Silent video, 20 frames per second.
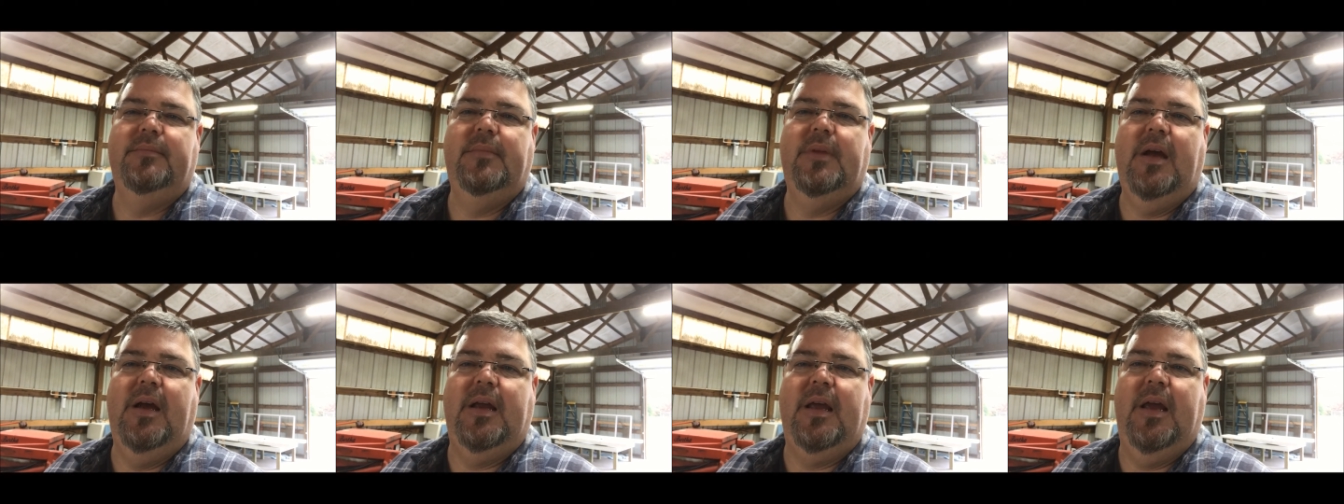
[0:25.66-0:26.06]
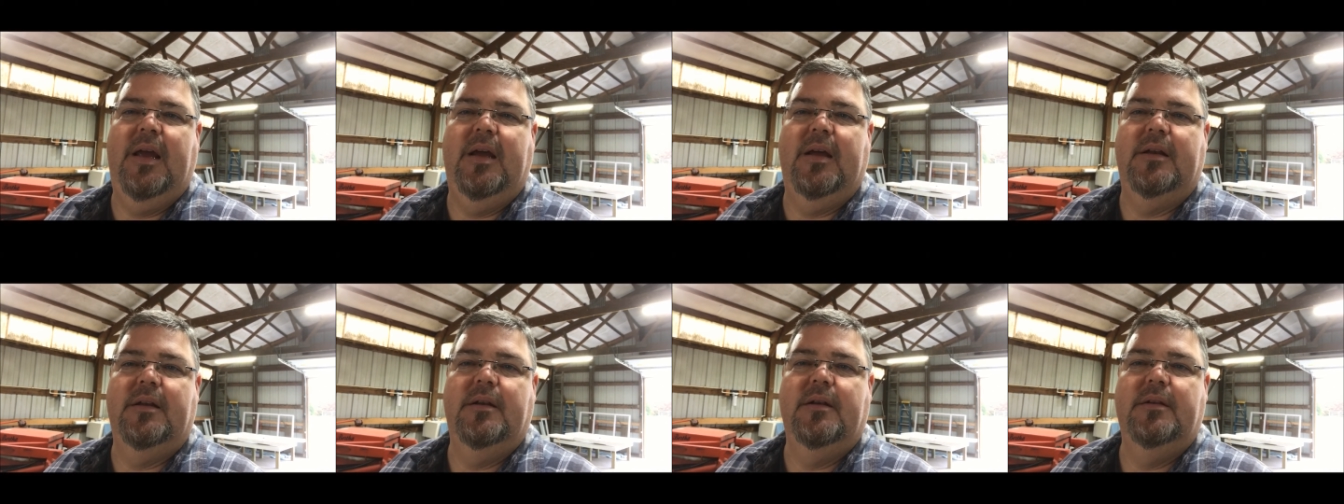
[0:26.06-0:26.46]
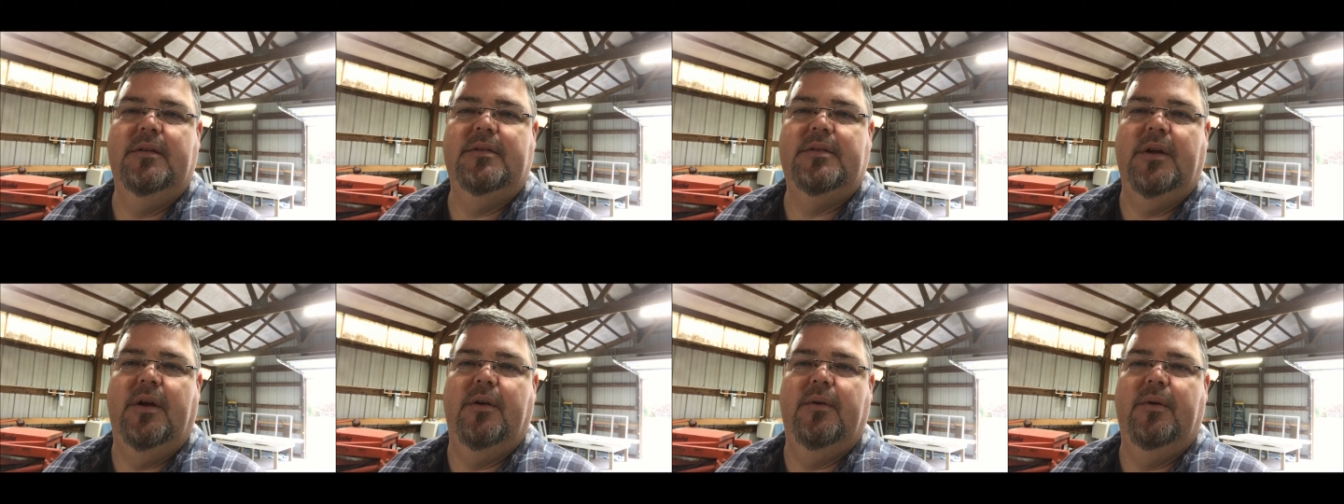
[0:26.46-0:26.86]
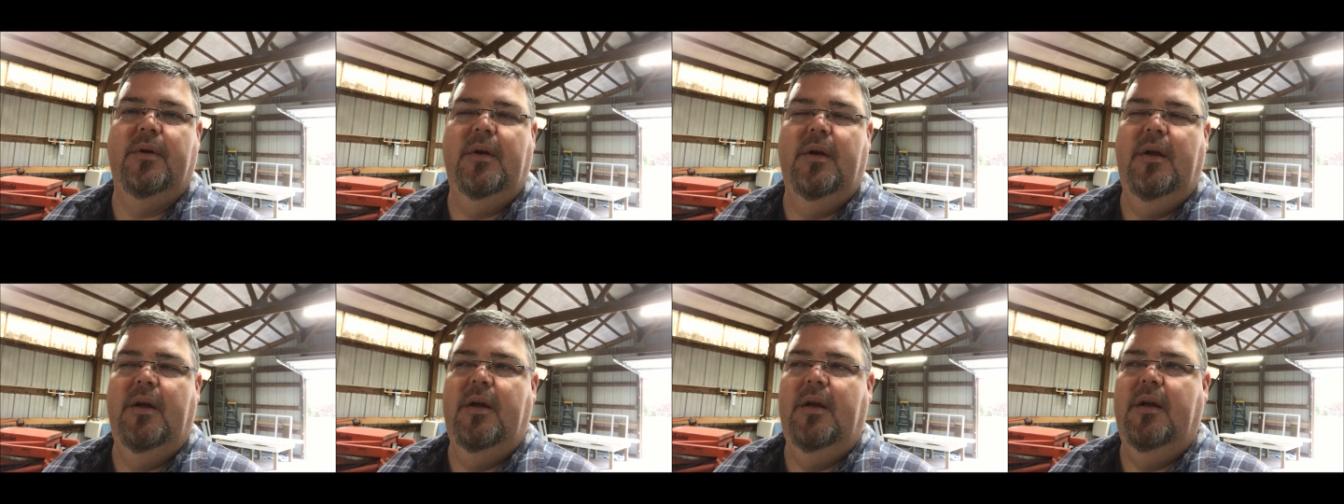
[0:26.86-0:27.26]
I can. So
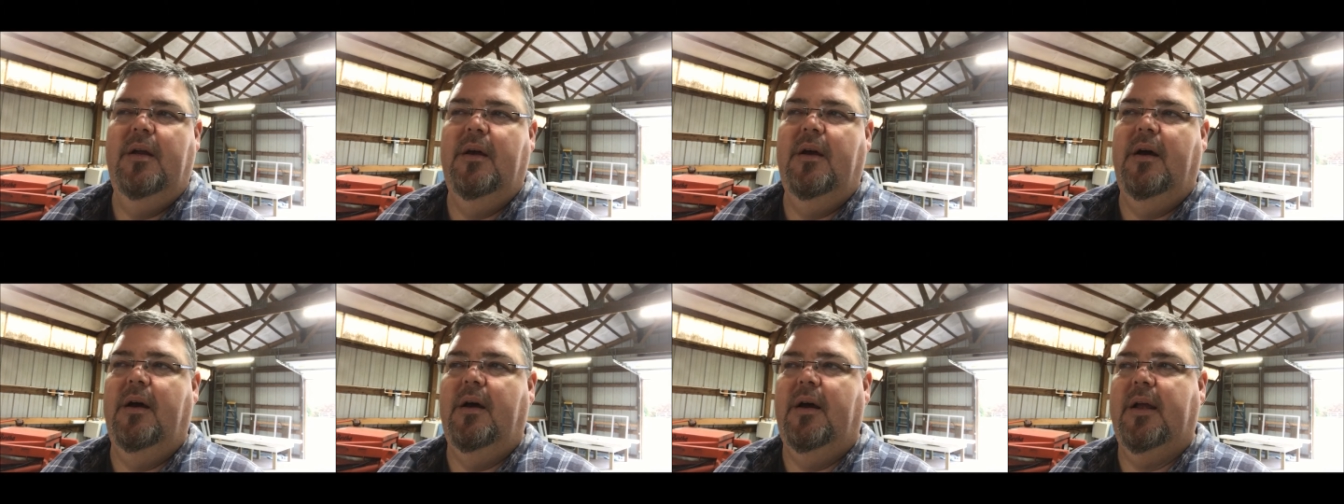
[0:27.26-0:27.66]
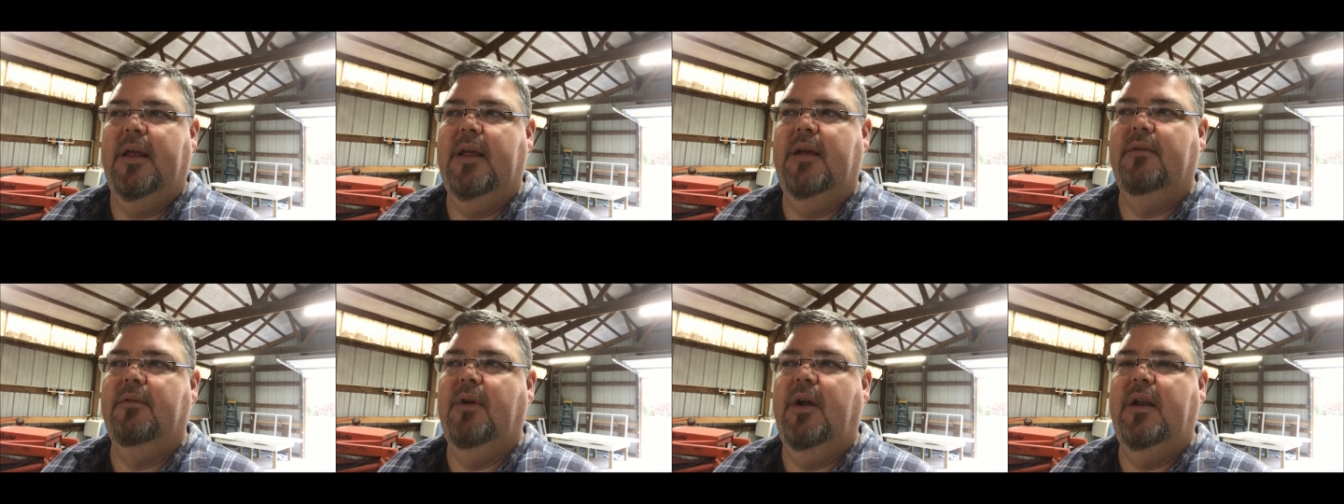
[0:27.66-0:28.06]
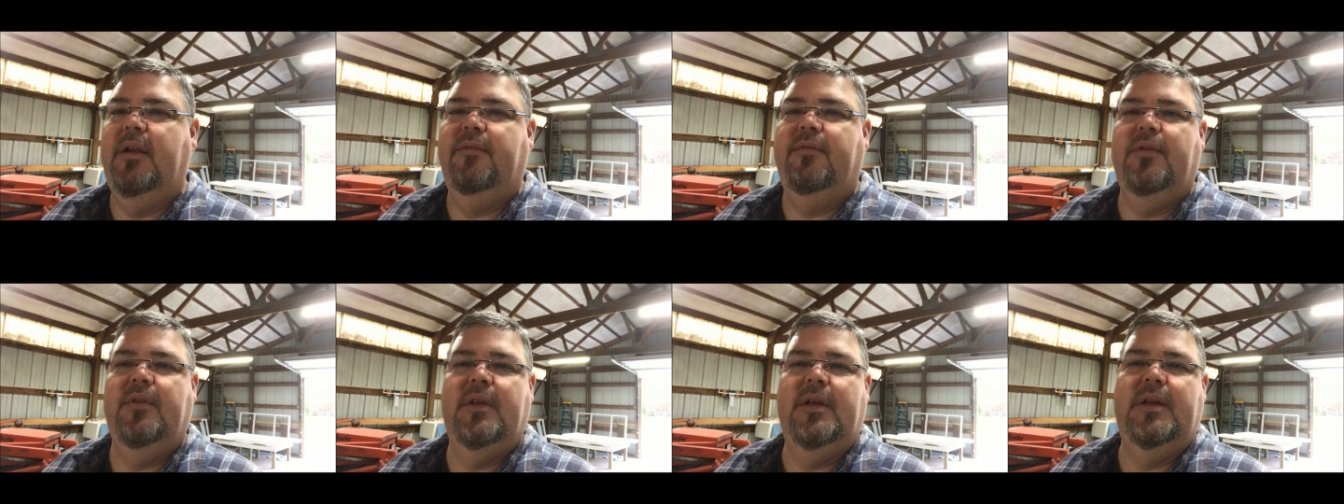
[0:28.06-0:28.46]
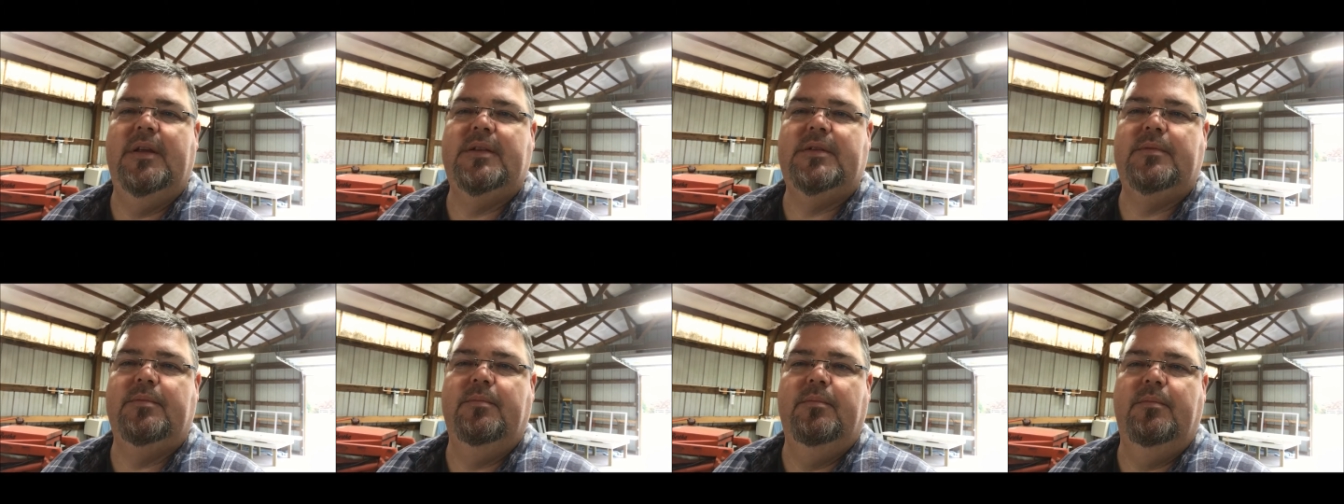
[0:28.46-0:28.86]
I get ready for
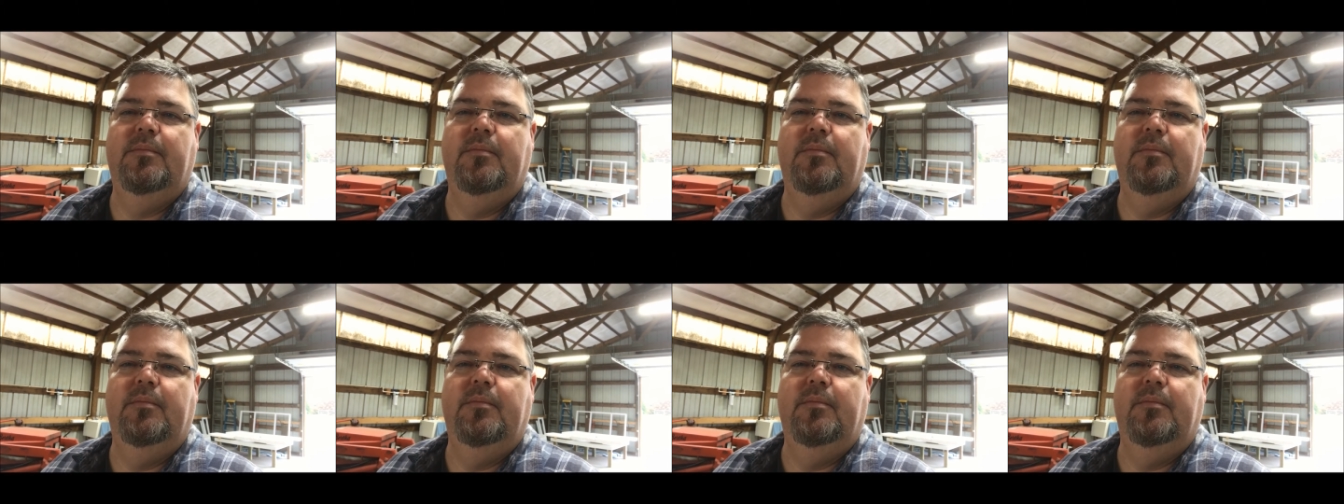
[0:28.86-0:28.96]
this